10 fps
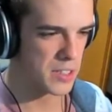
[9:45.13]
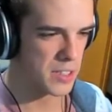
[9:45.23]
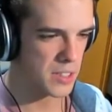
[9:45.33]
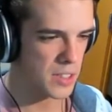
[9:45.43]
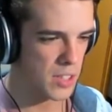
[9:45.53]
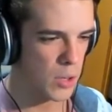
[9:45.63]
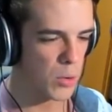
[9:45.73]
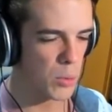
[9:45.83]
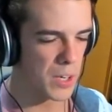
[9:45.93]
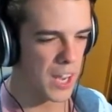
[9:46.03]
I
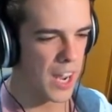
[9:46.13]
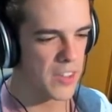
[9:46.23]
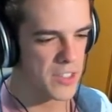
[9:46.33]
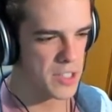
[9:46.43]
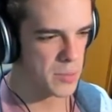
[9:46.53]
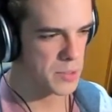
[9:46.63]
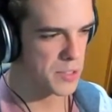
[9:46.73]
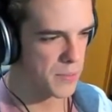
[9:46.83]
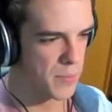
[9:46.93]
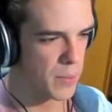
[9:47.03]
wonder what Kathy's up
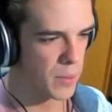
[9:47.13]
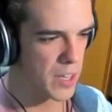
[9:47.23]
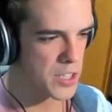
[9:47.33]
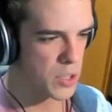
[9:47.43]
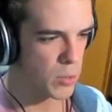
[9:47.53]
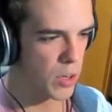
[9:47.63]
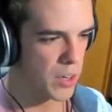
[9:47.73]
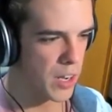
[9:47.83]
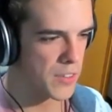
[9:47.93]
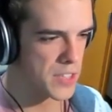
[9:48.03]
to. Well, last year Ron
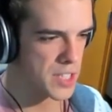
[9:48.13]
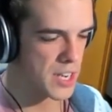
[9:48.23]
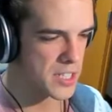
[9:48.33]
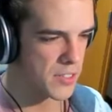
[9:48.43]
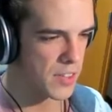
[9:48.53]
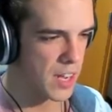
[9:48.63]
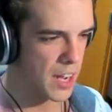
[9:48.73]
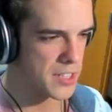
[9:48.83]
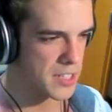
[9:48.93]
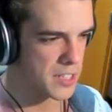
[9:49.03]
had this ATV
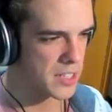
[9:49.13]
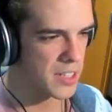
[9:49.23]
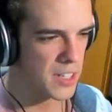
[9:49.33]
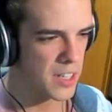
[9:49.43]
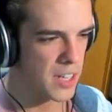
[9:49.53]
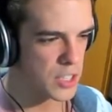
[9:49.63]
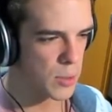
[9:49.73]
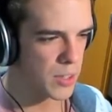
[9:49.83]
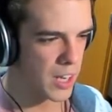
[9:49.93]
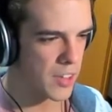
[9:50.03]
accident, and
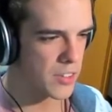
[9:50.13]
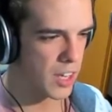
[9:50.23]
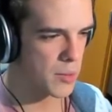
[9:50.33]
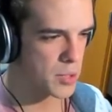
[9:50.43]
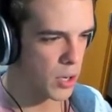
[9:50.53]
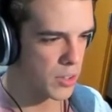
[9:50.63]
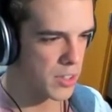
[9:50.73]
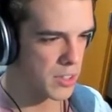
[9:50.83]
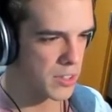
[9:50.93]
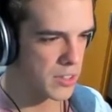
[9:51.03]
somehow Kathy got him talking,